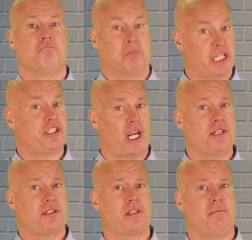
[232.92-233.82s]
but it
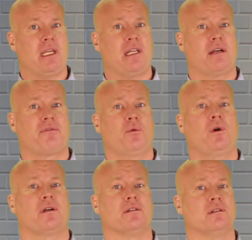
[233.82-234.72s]
changes the meaning of the
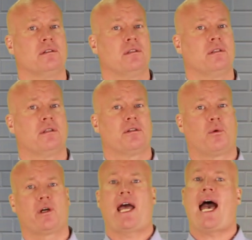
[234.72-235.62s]
word. The
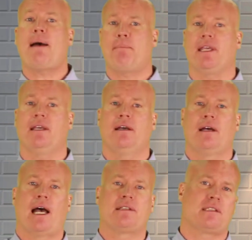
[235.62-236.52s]
word happy
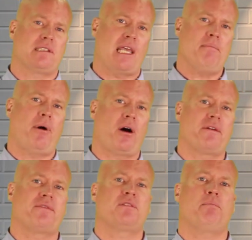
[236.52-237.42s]
has the same part
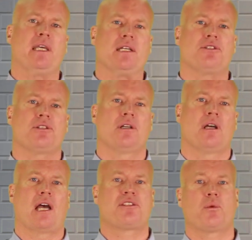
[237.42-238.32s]
of speech
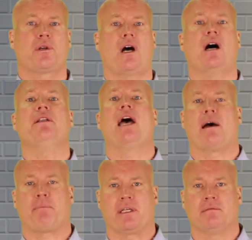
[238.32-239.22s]
as the word
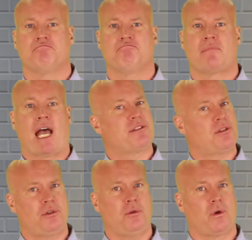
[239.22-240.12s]
unhappy, as the
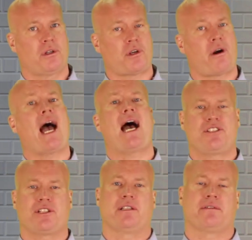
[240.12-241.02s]
two words are
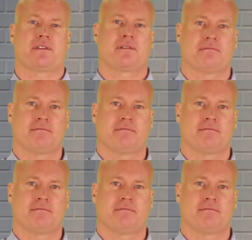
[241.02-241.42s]
adjectives.